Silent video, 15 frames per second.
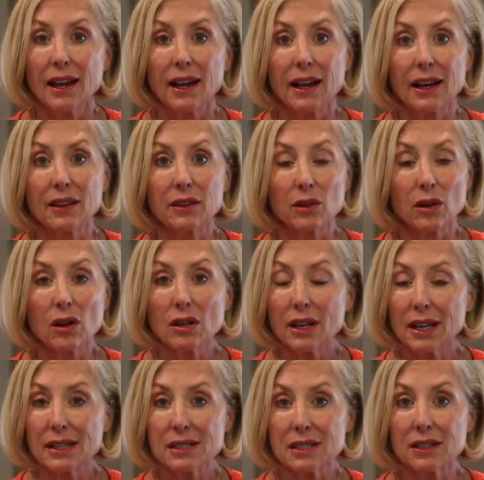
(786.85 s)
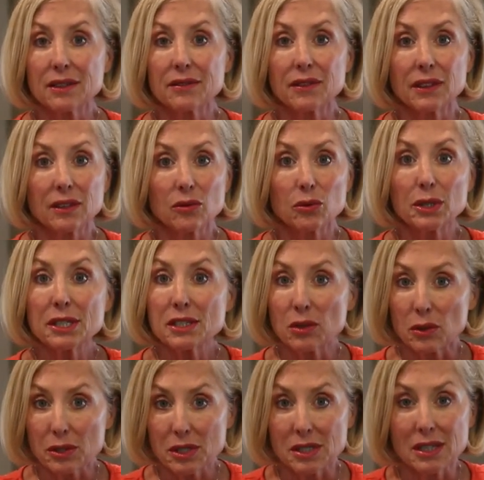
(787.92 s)
There are all kinds of
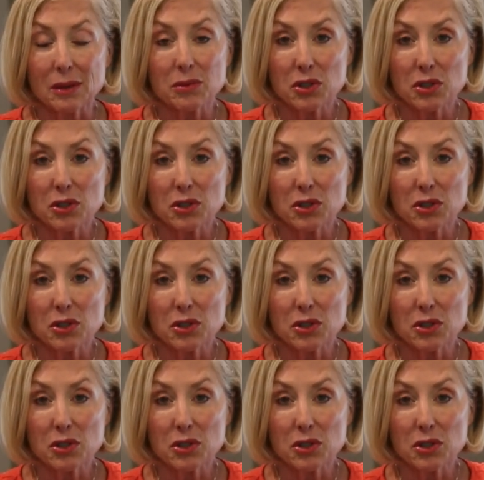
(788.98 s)
resources I'm